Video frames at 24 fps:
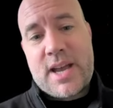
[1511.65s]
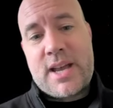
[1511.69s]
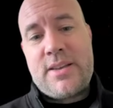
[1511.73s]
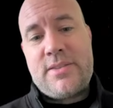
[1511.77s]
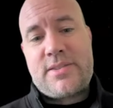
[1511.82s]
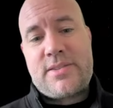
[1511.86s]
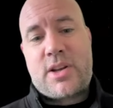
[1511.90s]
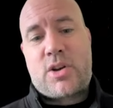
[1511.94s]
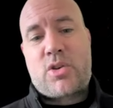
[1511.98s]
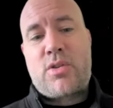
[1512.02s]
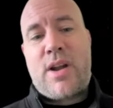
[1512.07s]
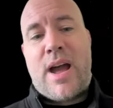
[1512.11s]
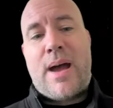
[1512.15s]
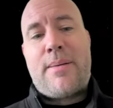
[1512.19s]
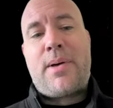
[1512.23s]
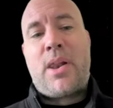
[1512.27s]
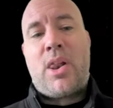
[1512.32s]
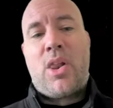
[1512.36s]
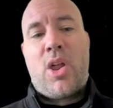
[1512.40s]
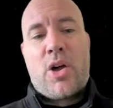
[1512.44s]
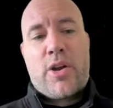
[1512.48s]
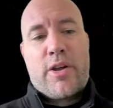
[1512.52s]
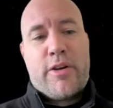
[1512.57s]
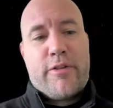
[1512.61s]
I used to cram a
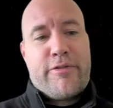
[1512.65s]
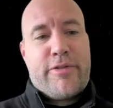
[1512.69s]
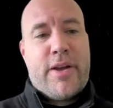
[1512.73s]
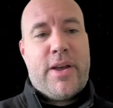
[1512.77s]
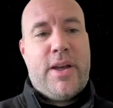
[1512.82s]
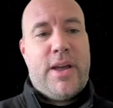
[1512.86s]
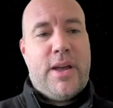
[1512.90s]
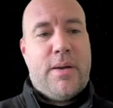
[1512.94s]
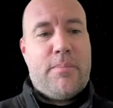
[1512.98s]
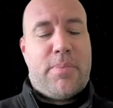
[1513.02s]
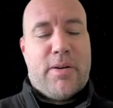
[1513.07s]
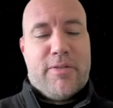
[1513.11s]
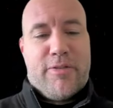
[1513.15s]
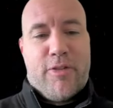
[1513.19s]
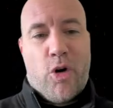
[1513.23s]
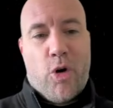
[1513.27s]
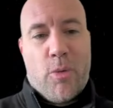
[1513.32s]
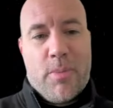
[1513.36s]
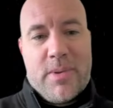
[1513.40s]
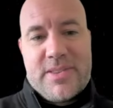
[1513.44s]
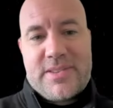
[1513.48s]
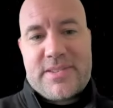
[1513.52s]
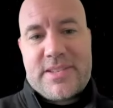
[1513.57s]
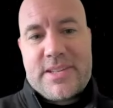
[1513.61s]
lot of
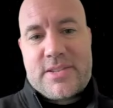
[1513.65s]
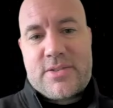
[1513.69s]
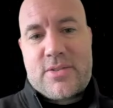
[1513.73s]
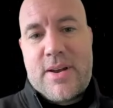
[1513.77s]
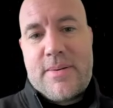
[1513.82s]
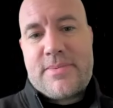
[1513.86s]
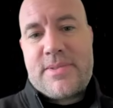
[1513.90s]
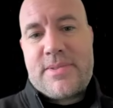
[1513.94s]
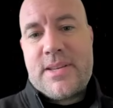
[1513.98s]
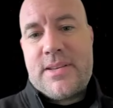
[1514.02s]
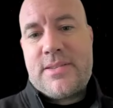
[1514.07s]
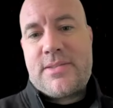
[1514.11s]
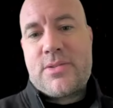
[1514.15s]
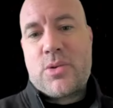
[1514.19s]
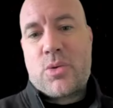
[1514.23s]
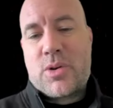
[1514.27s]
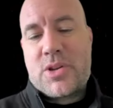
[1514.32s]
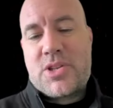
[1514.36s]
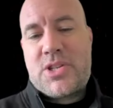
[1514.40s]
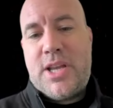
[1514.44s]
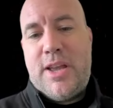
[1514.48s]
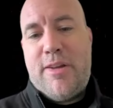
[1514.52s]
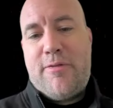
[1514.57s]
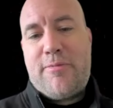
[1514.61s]
performance descriptors or
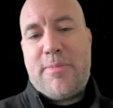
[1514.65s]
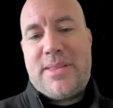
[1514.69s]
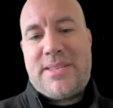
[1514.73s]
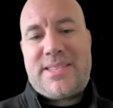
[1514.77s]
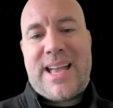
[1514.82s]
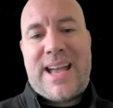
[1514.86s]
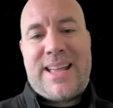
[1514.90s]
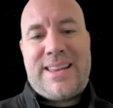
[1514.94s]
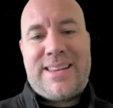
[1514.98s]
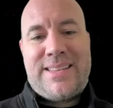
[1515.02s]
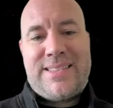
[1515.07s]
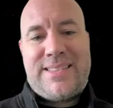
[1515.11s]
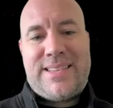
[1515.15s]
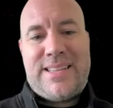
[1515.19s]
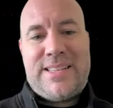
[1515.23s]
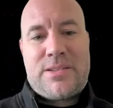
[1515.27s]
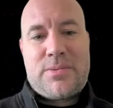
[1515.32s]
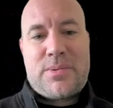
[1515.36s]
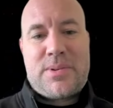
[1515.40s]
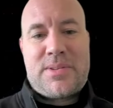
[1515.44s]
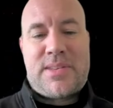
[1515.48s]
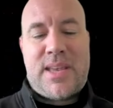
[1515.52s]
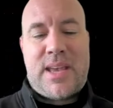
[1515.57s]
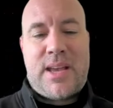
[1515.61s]
achievement standards
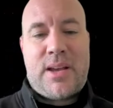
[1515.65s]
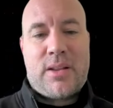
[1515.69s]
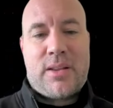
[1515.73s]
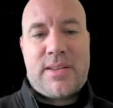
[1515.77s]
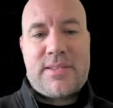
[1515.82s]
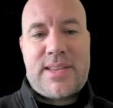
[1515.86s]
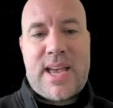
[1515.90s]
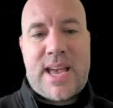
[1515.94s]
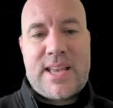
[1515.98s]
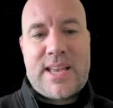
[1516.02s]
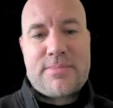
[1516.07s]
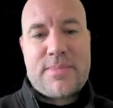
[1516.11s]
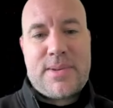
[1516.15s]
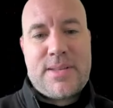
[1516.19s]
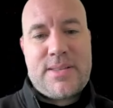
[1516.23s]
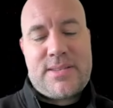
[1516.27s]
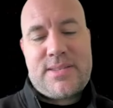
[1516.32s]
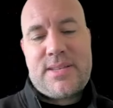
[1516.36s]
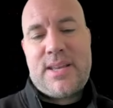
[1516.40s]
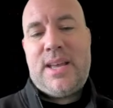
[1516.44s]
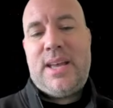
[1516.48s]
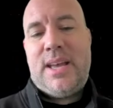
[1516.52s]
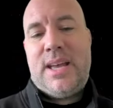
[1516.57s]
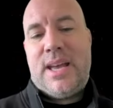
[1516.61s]
into a single
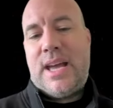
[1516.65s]
assessment,